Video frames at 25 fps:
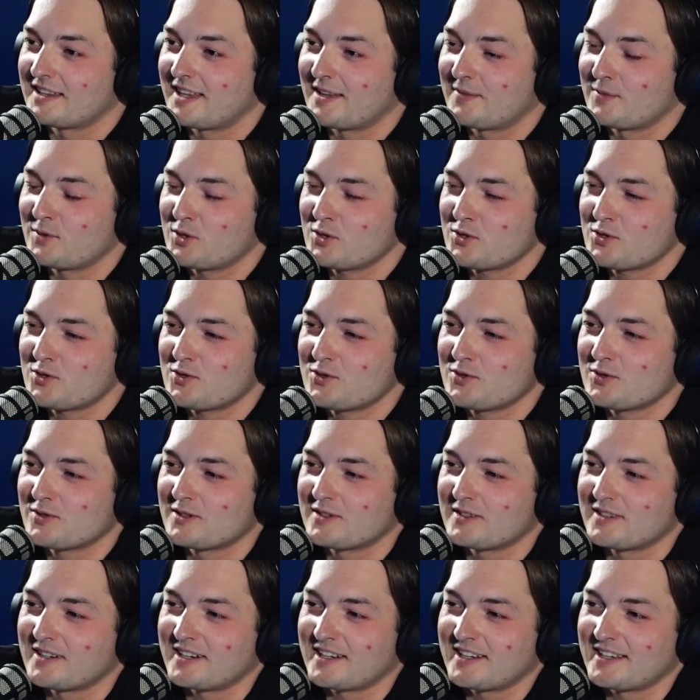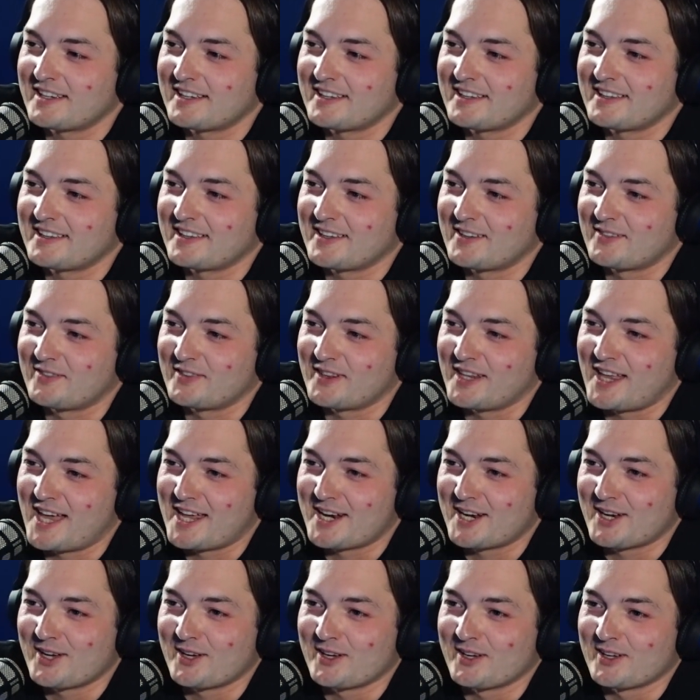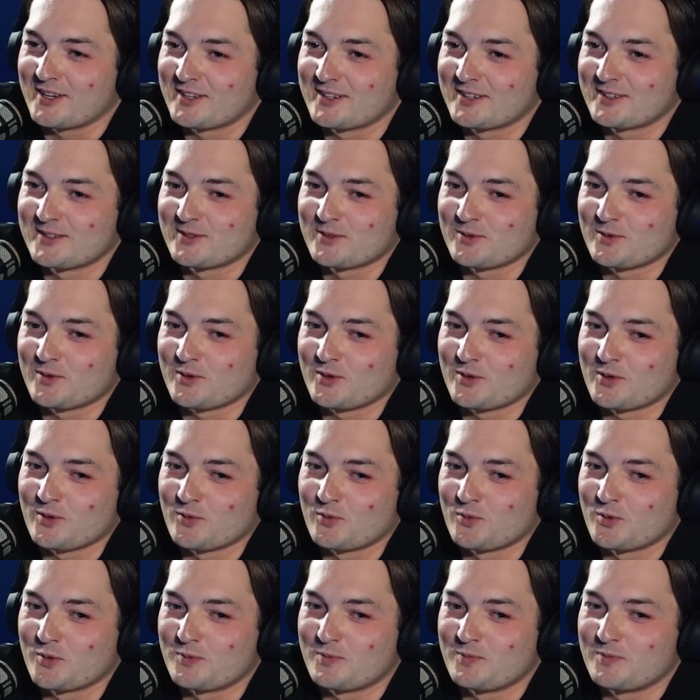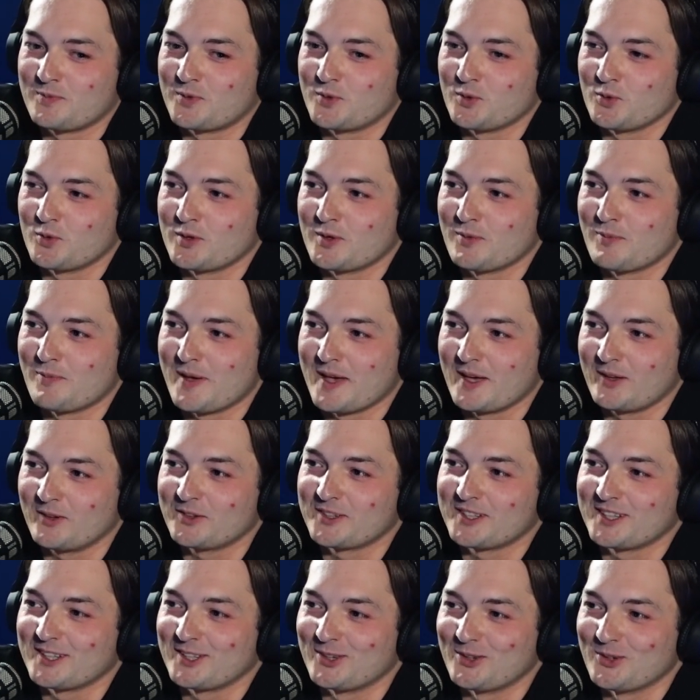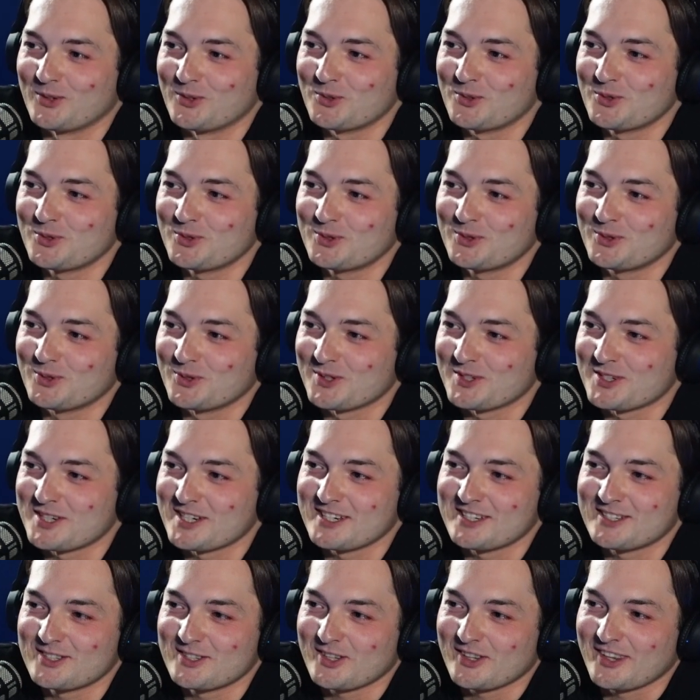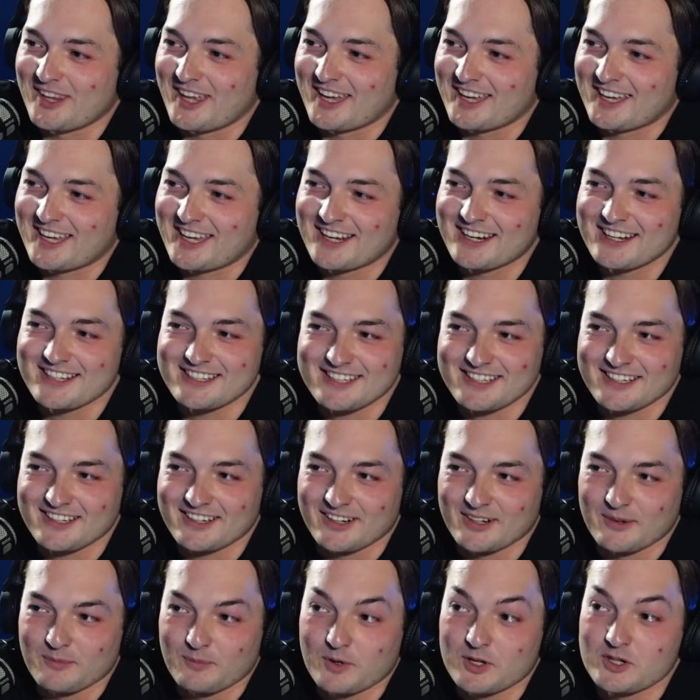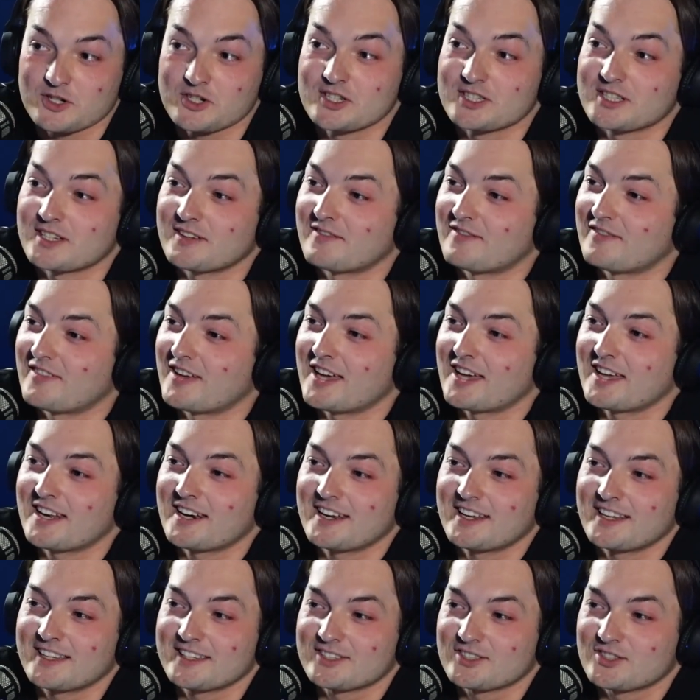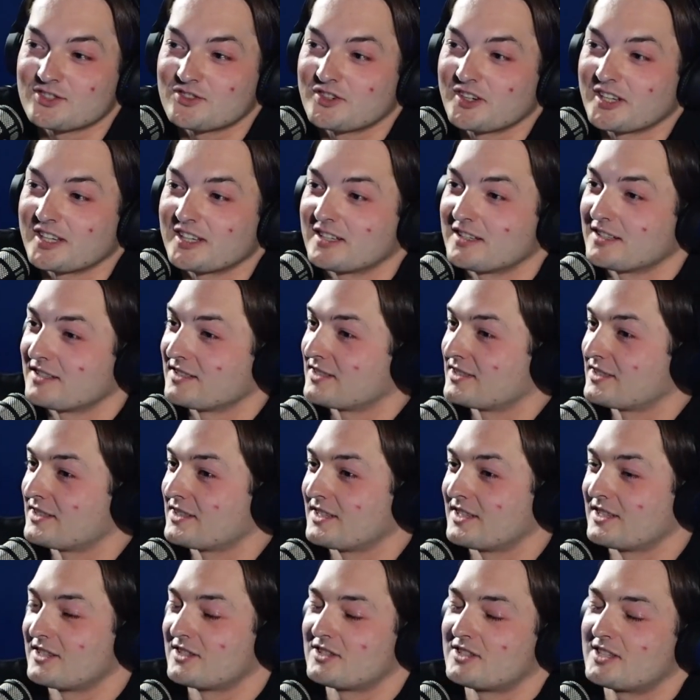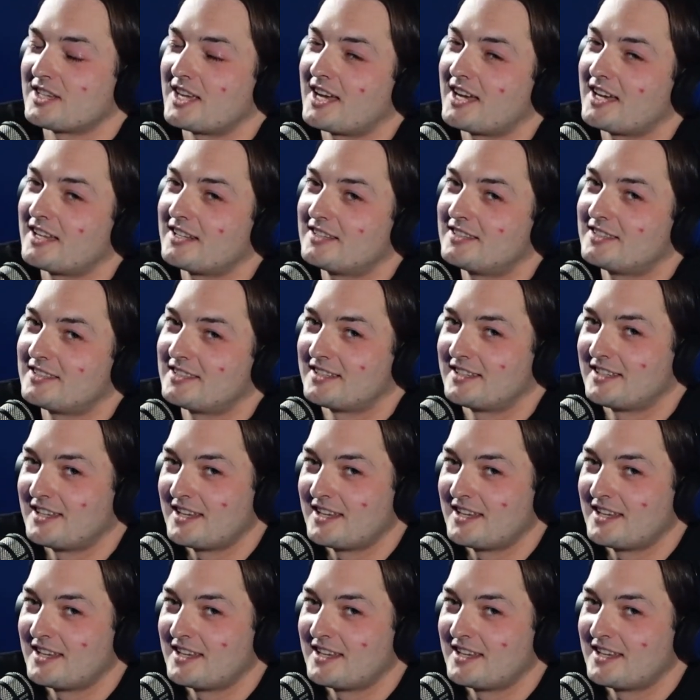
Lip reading: I'm not sure if Lana would do the belted note though. She's not that kind of singer, but she's a very strings sad.